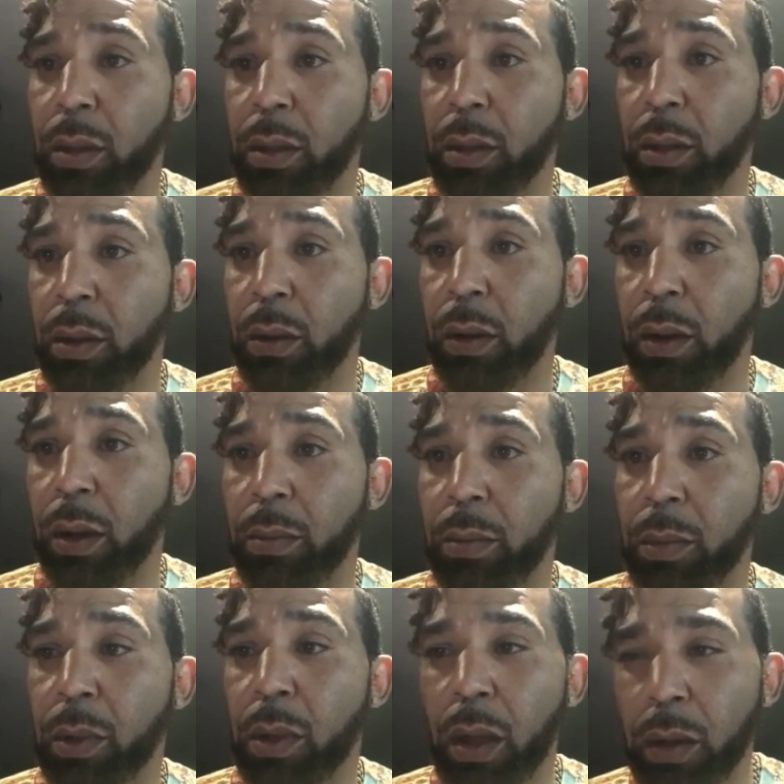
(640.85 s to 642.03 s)
You know,
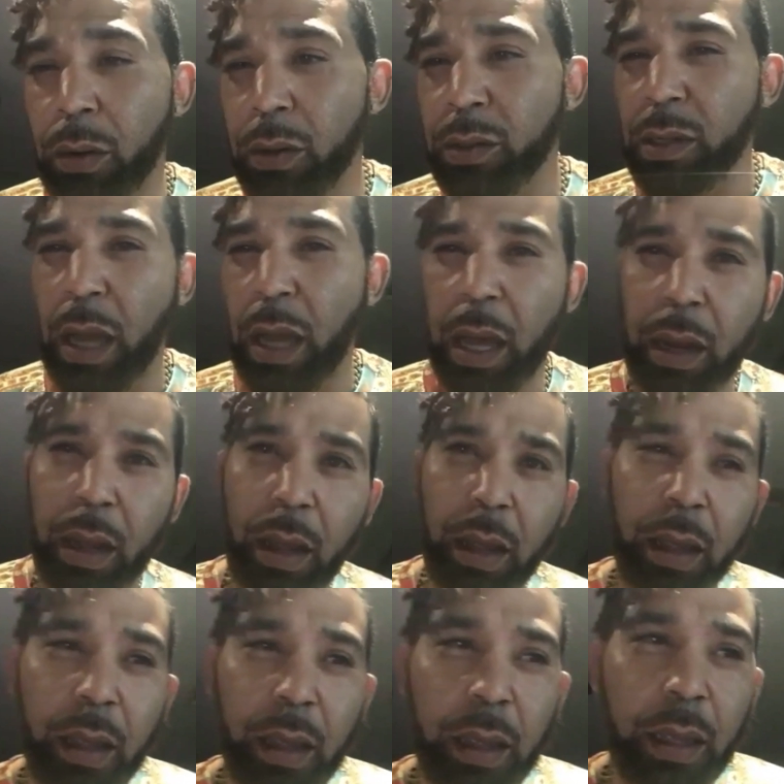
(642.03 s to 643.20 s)
color is not,
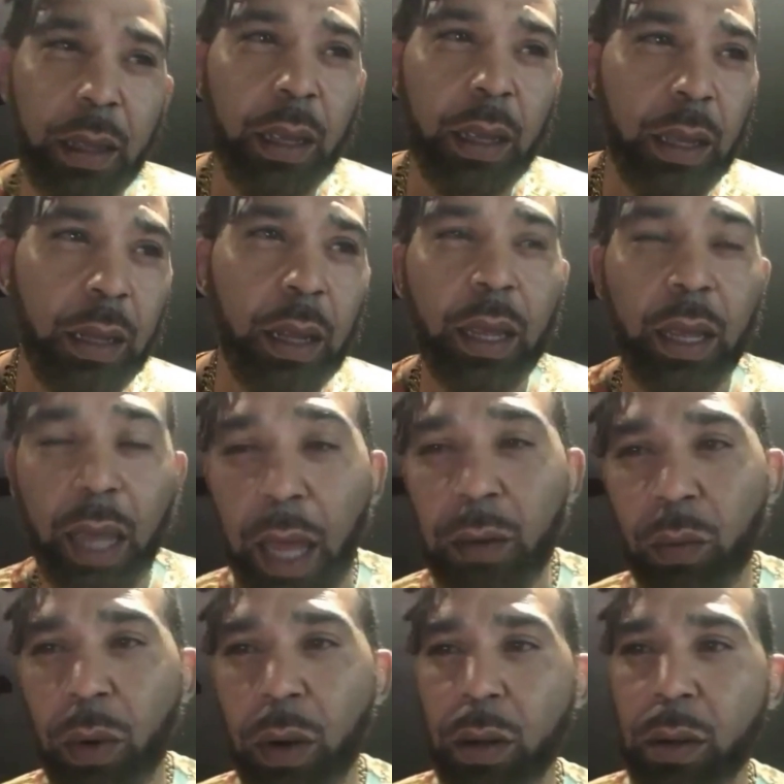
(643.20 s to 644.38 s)
it can
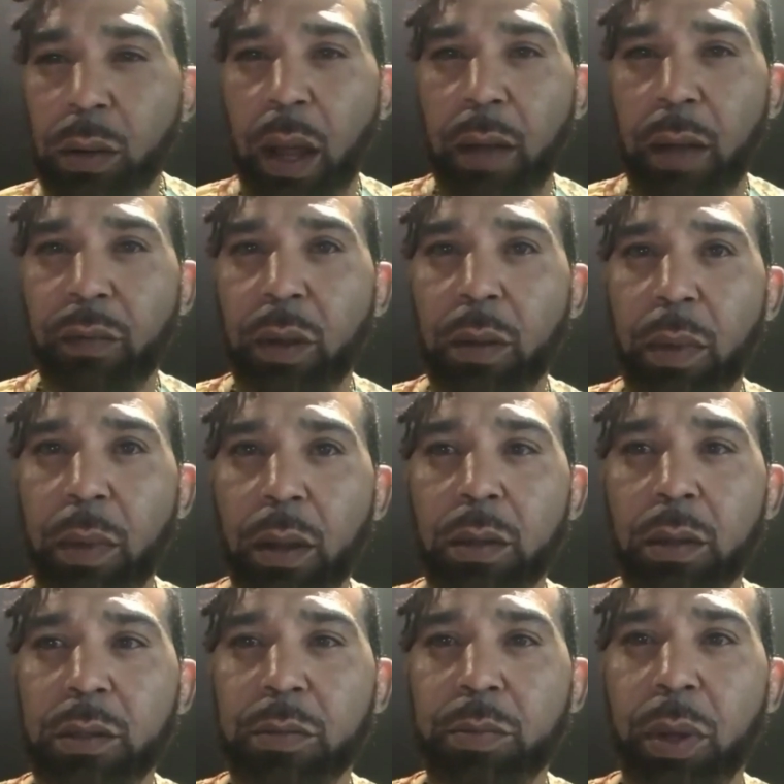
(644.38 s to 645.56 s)
work on African
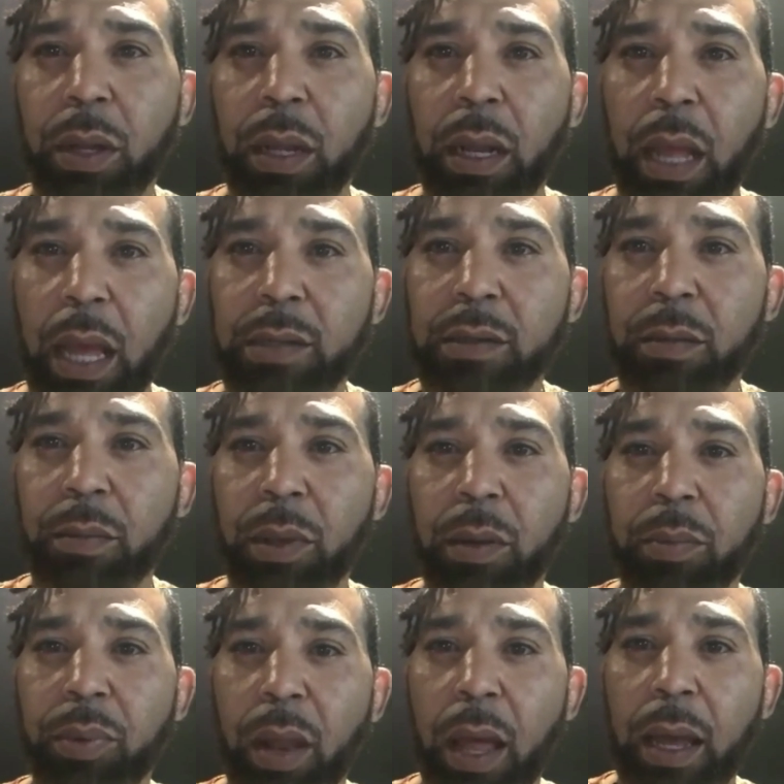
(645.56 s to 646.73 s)
Americans, but it has to be
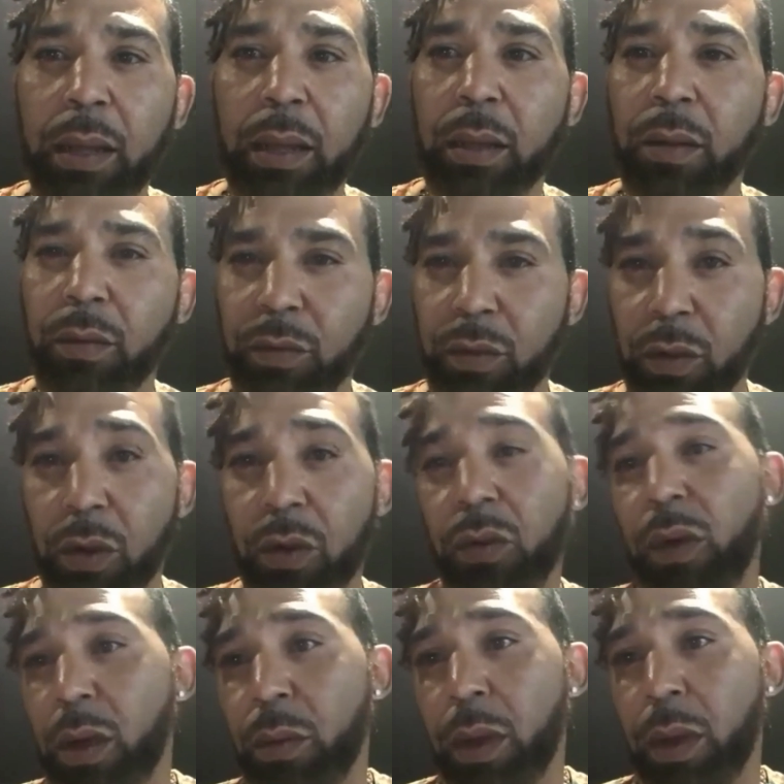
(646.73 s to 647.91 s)
applied the
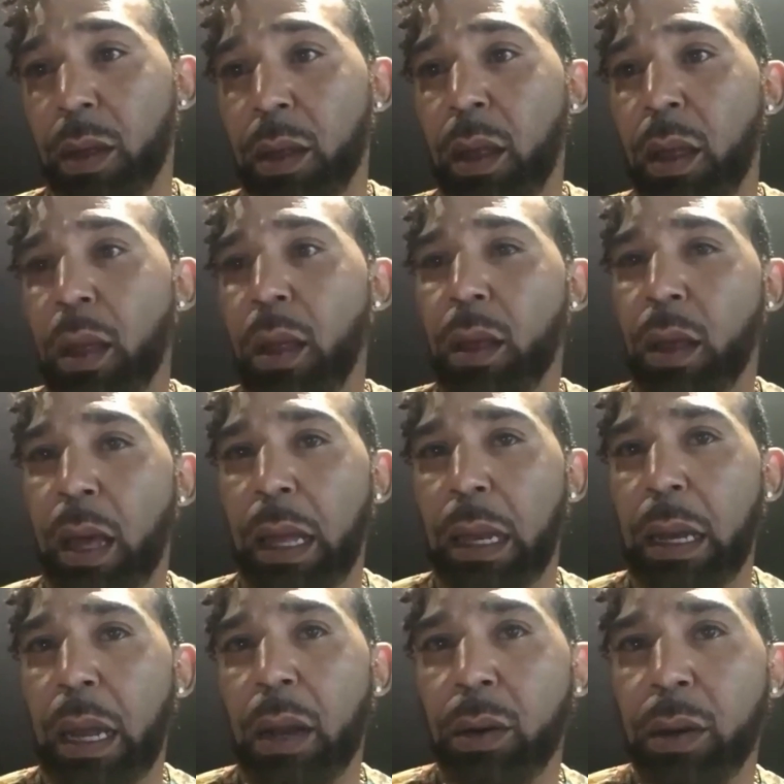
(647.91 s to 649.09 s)
correct way. And
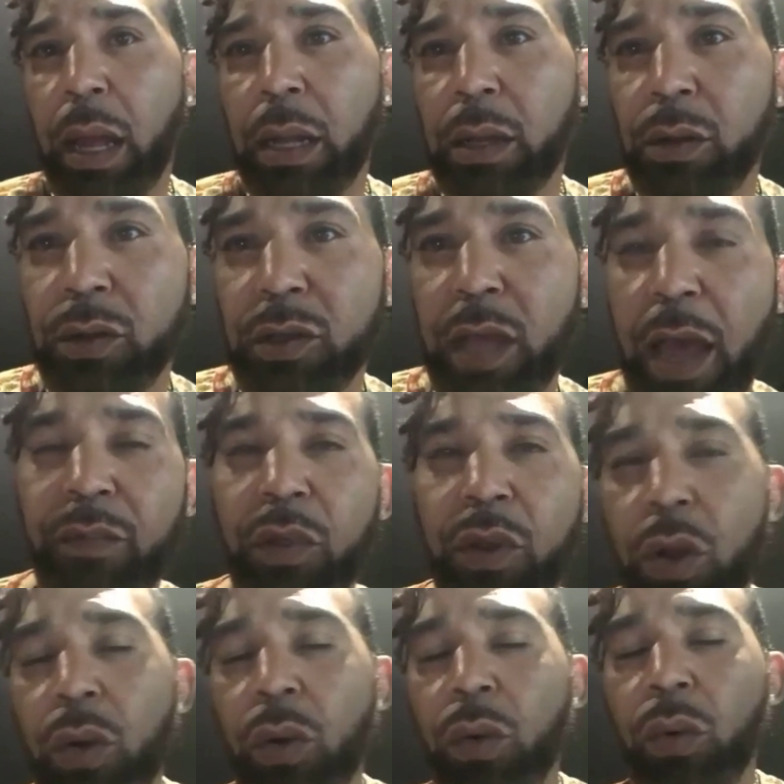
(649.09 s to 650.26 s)
not only that, you just have to
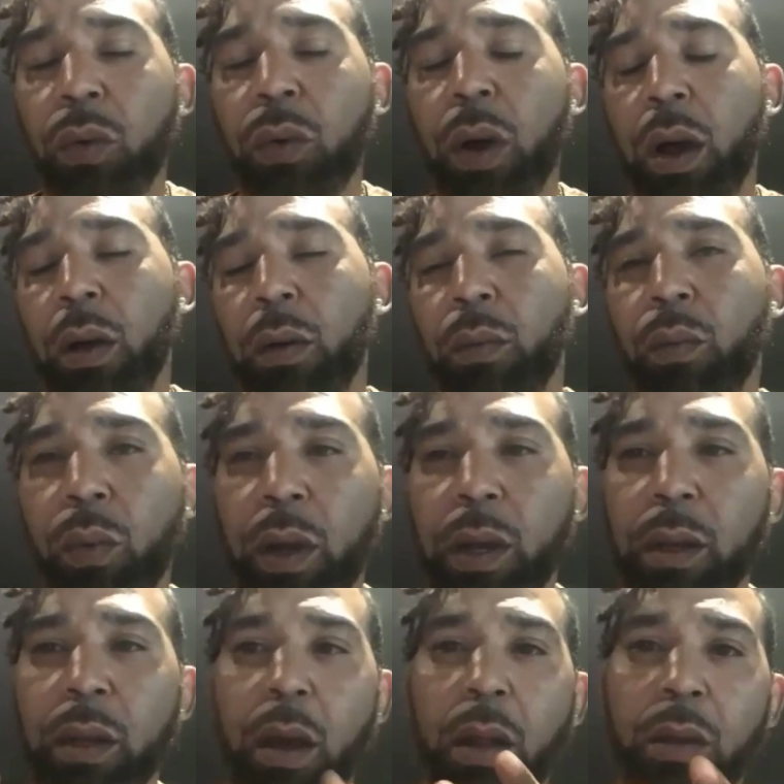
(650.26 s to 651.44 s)
know what
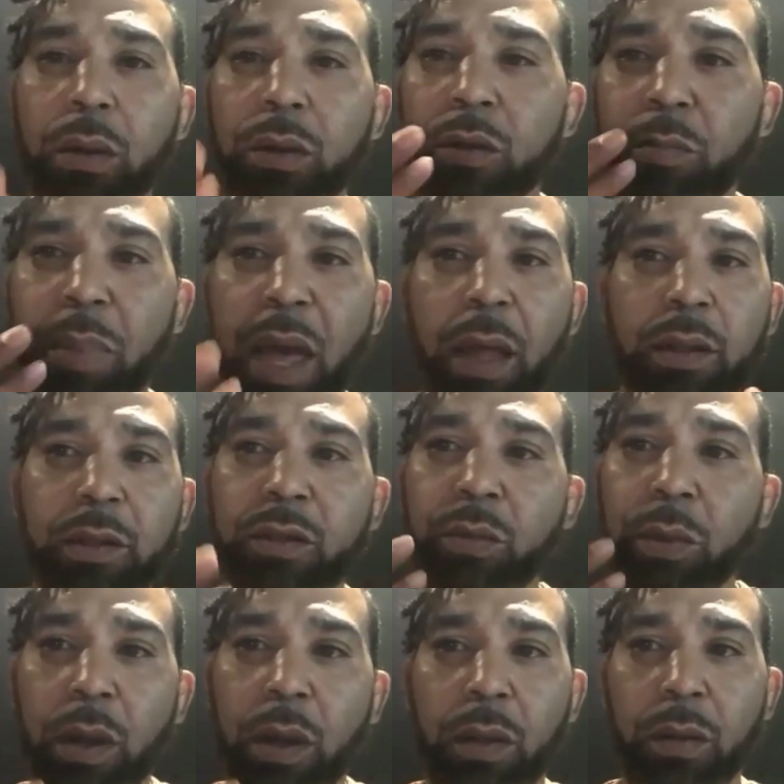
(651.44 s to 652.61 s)
colors balance
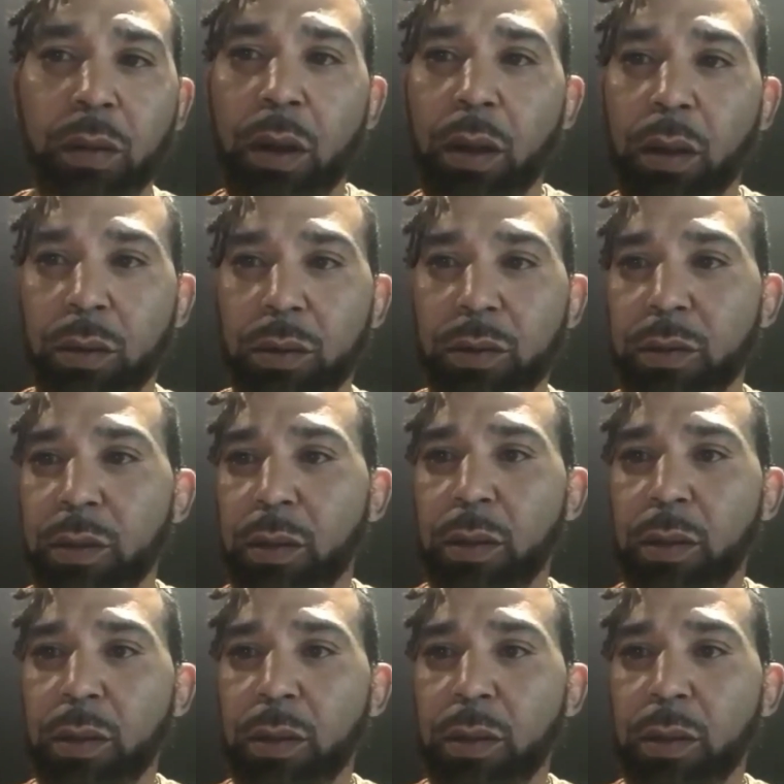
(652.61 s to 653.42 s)
with other colors.